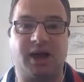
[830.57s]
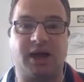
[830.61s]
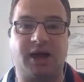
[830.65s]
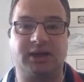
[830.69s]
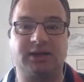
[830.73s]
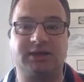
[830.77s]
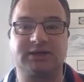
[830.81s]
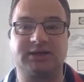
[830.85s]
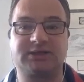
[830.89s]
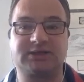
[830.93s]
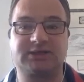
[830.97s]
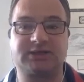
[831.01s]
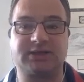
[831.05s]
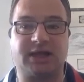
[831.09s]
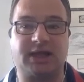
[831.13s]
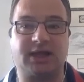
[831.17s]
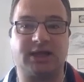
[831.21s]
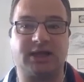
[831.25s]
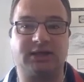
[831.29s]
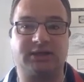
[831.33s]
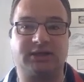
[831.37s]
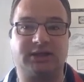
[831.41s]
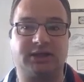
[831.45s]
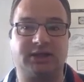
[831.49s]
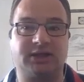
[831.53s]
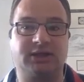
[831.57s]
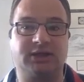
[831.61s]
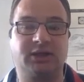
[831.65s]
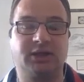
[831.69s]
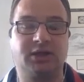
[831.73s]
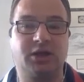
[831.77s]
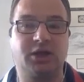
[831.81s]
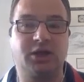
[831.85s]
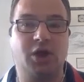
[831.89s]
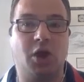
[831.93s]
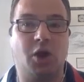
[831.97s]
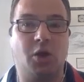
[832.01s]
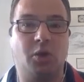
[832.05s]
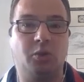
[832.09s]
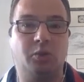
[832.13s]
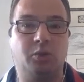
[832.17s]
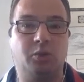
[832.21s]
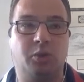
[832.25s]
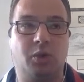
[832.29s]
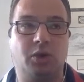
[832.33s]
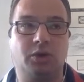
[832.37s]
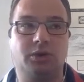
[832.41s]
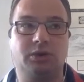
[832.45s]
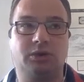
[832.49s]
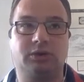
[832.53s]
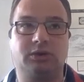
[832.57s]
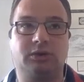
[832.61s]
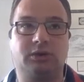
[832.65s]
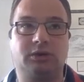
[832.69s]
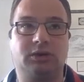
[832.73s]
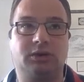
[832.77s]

understanding what